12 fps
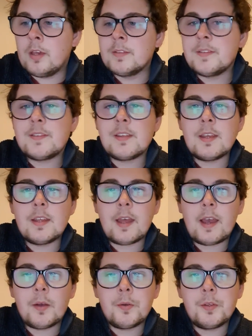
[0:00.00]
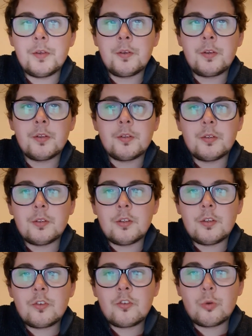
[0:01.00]
seeing how you can
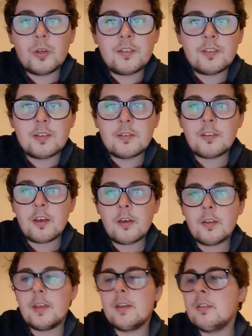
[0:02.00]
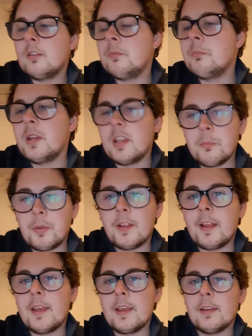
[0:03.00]
twist and turn it and
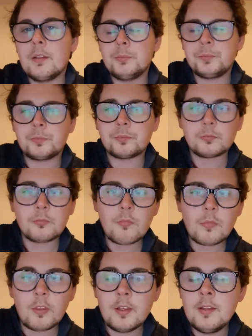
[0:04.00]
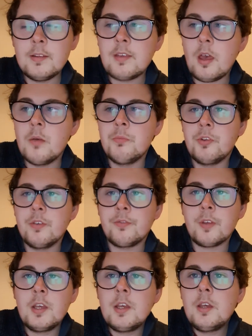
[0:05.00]
manipulate it in terms of
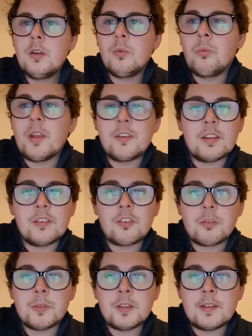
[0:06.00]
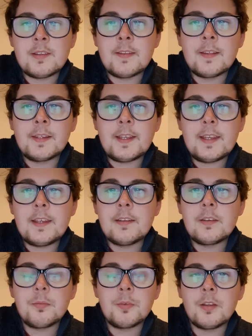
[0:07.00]
which instrument is in the
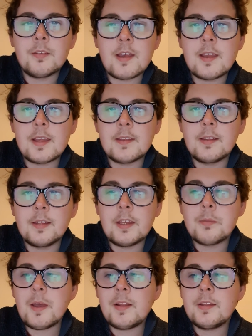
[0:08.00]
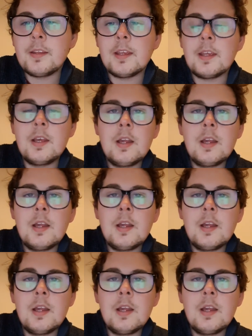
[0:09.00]
lead, you know, taking the lead melody,